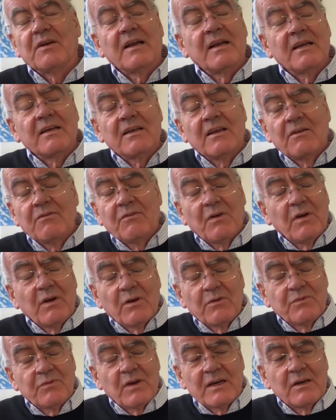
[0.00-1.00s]
And very
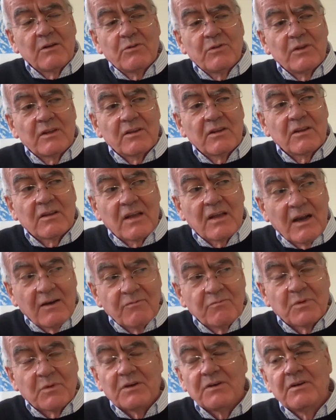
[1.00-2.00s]
often, I don't think that the
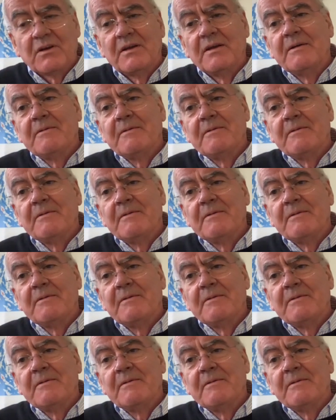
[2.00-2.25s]
government